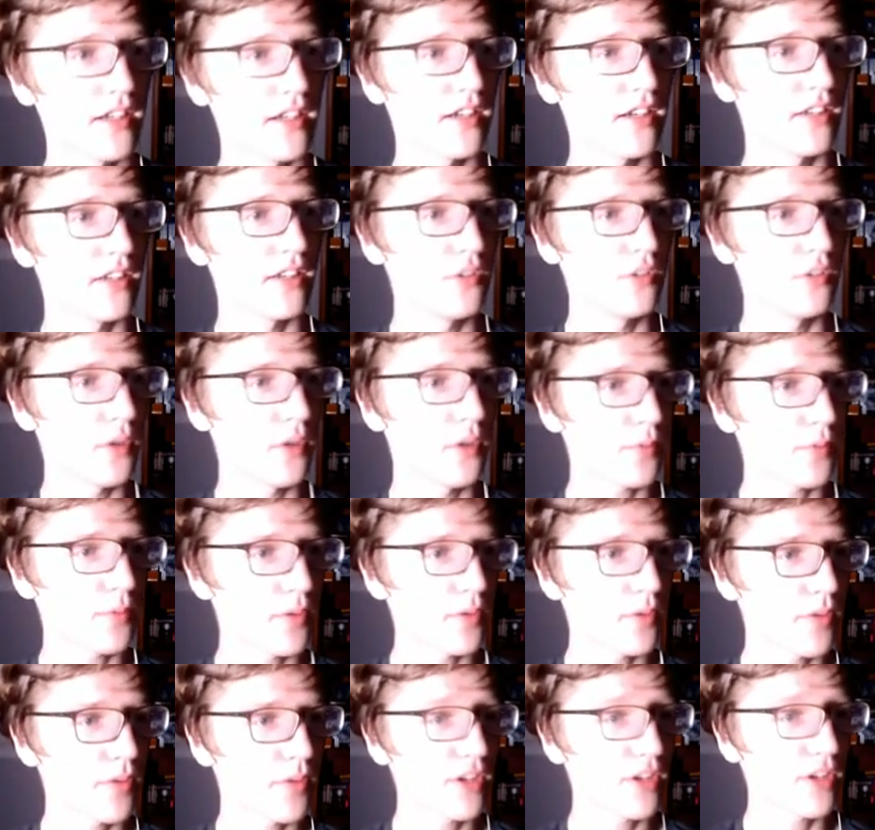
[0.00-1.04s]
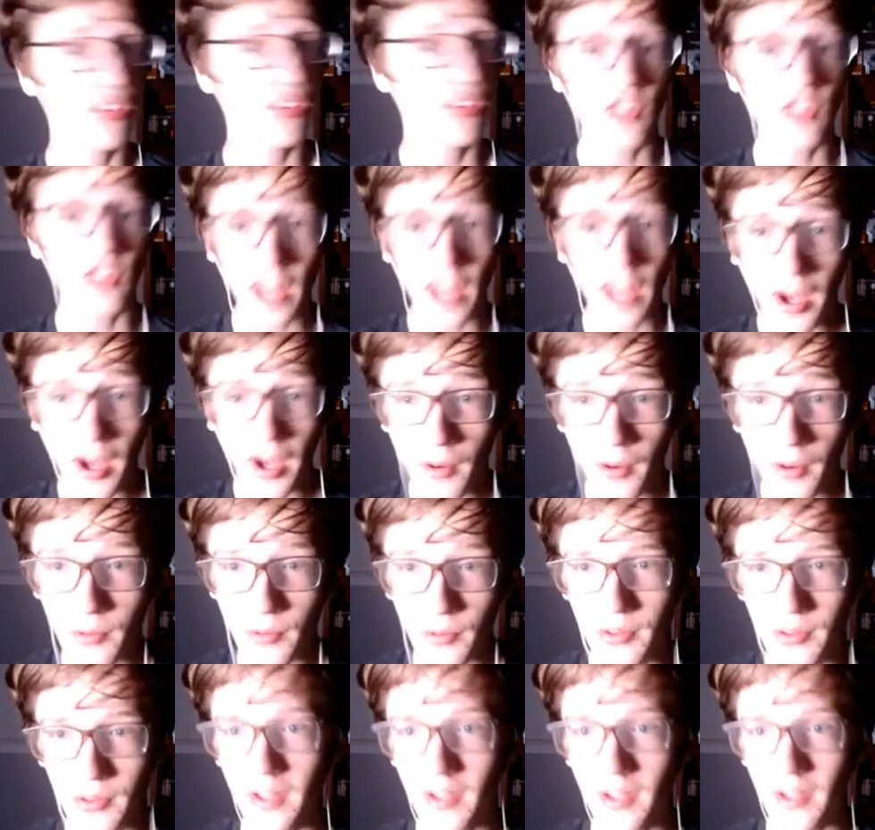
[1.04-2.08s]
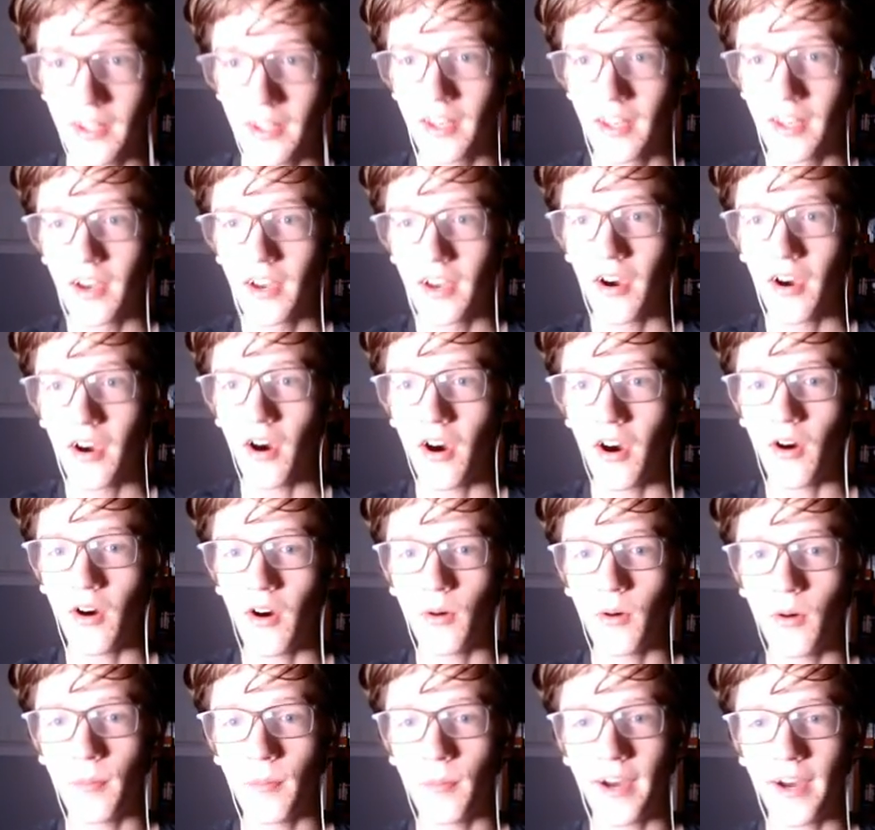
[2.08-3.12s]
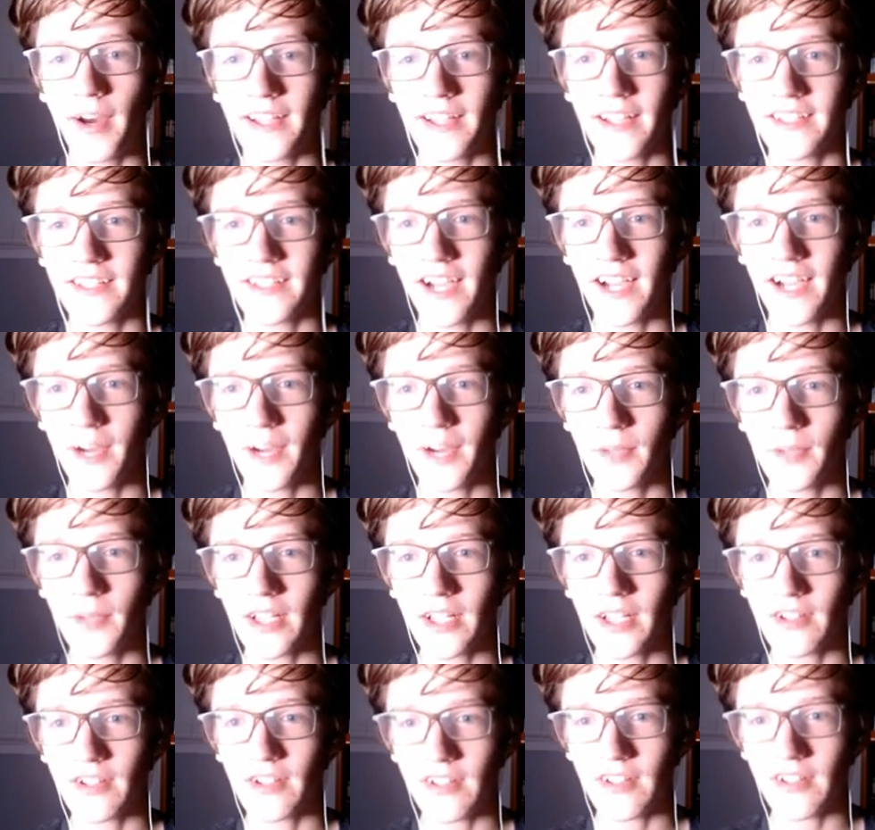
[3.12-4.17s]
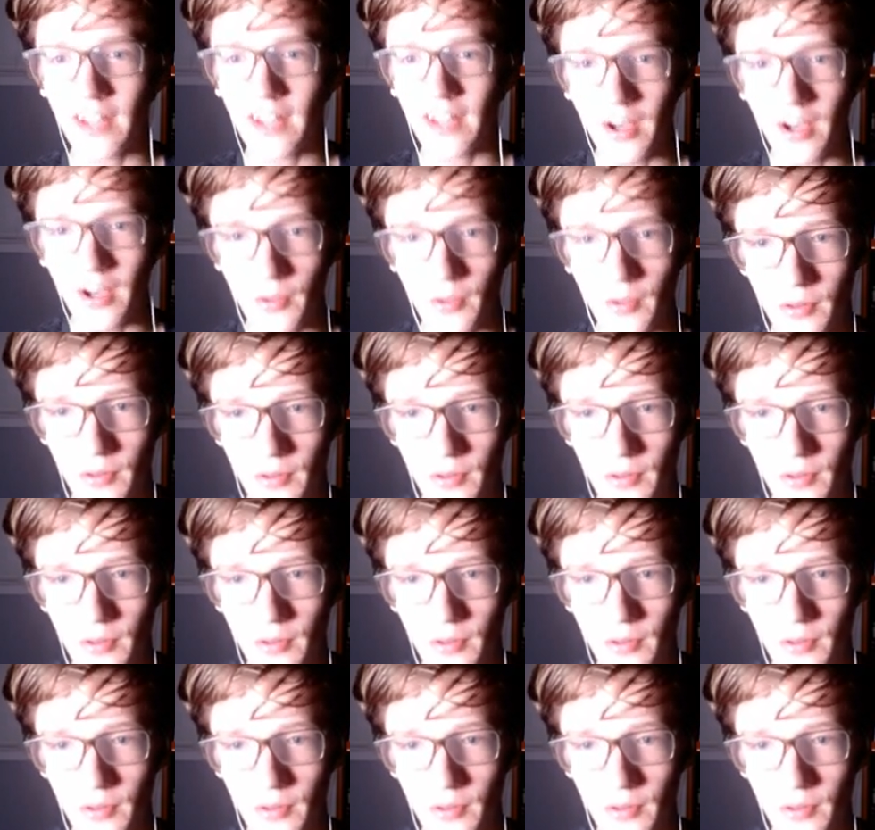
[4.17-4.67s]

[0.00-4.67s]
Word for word: New upgrade branch, stealth. Oh my God, we got stealth.